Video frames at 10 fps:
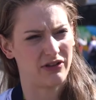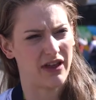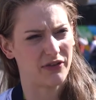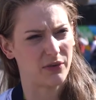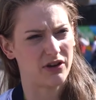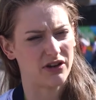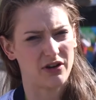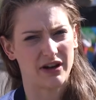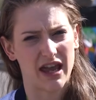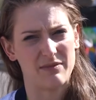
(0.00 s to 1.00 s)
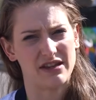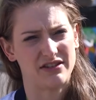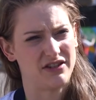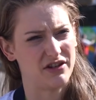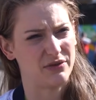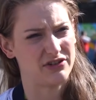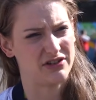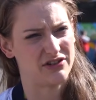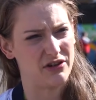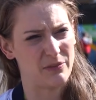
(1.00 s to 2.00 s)
And that's what, you know, I came here to do, was
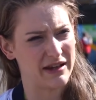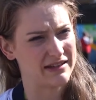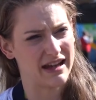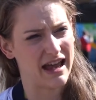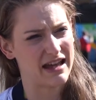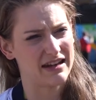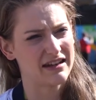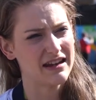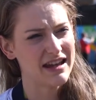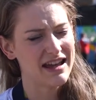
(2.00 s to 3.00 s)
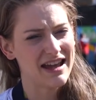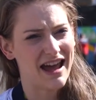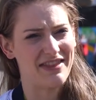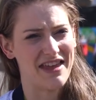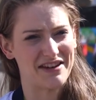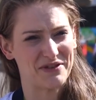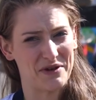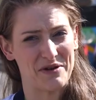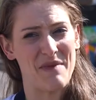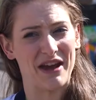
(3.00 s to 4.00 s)
just do the best I can. And then to
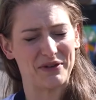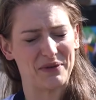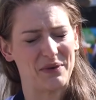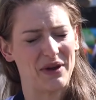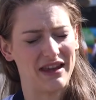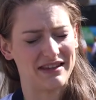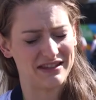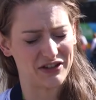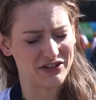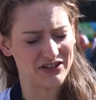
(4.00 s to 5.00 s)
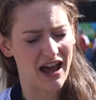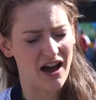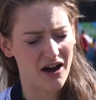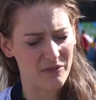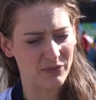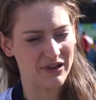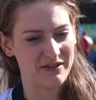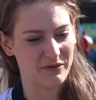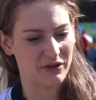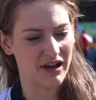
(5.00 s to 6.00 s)
win a medal is just
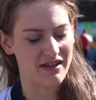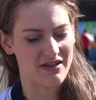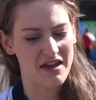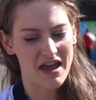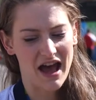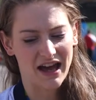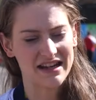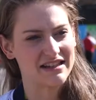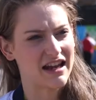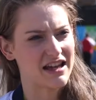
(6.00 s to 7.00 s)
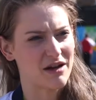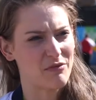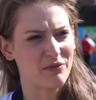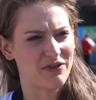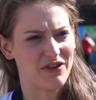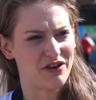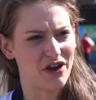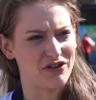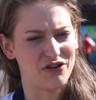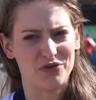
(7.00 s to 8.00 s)
unbelievable. I need to like come up with
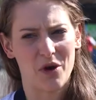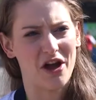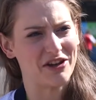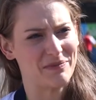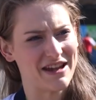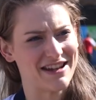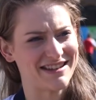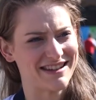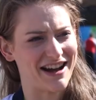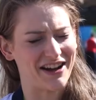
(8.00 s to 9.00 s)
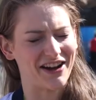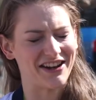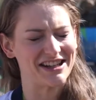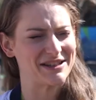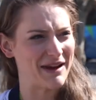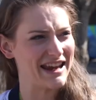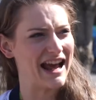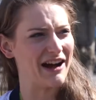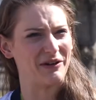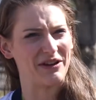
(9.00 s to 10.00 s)
a new word, because I can't explain
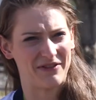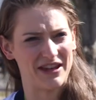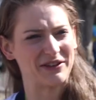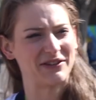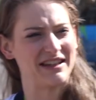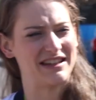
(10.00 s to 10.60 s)
how it feels.